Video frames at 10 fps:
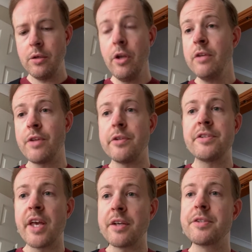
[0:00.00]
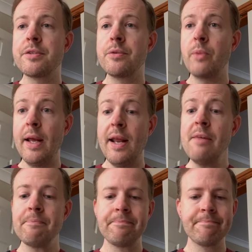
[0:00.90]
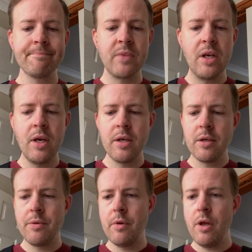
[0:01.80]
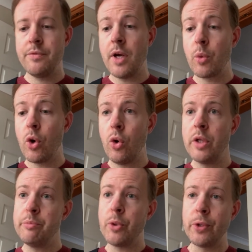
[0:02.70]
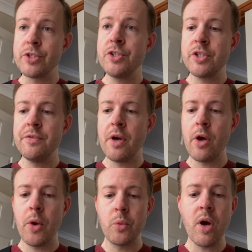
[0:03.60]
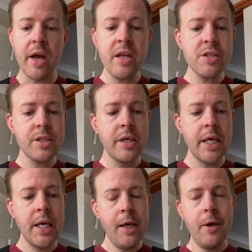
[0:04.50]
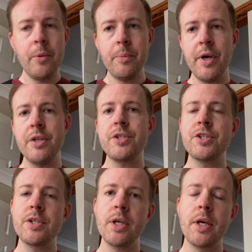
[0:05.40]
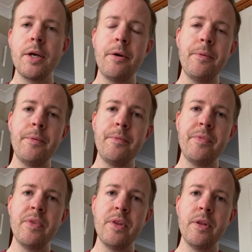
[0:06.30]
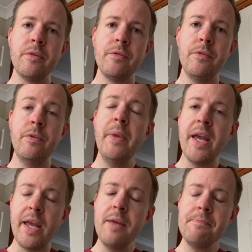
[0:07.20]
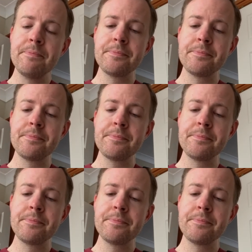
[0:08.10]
None of those things, really. They're all important in their own right, but for me,